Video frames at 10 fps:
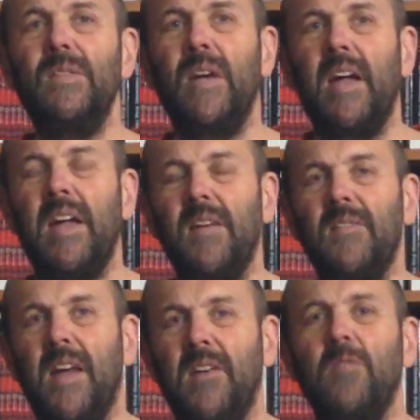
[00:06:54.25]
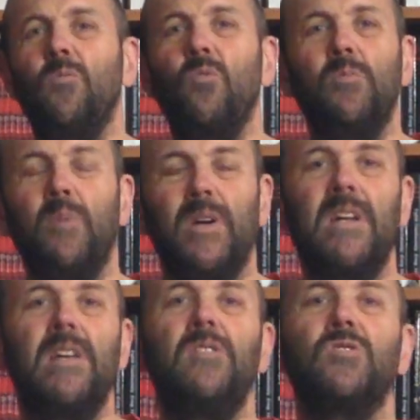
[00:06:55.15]
it would
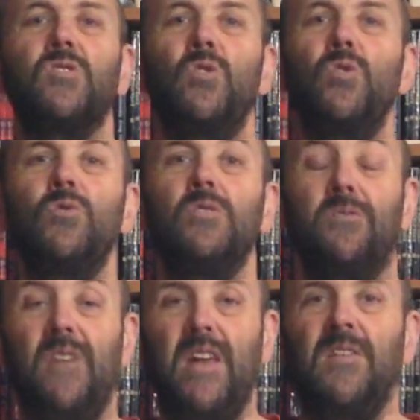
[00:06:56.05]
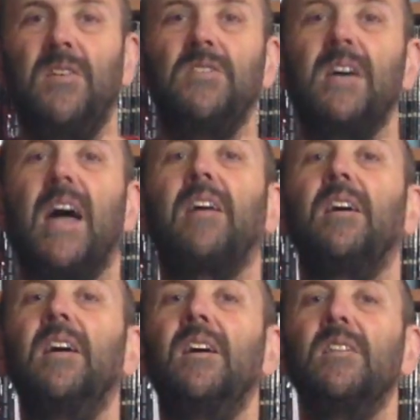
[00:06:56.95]
be to defend an attack
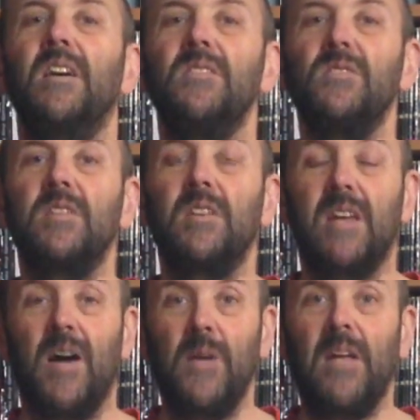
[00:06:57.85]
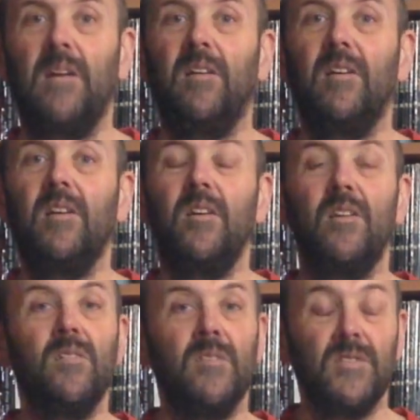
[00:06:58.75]
that's coming,
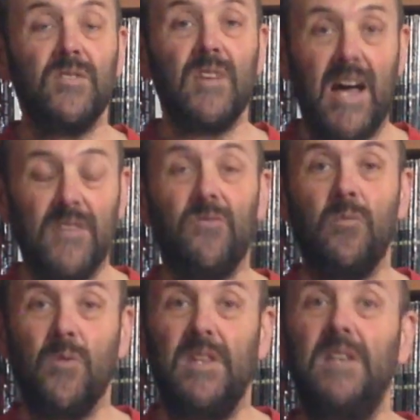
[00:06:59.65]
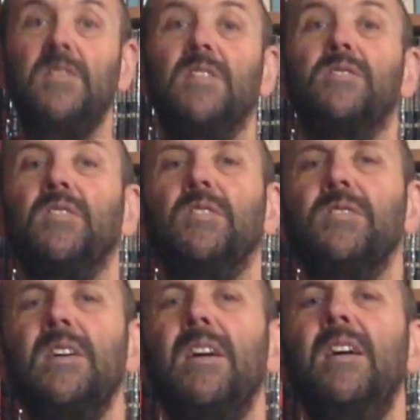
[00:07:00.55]
that starts from within distance.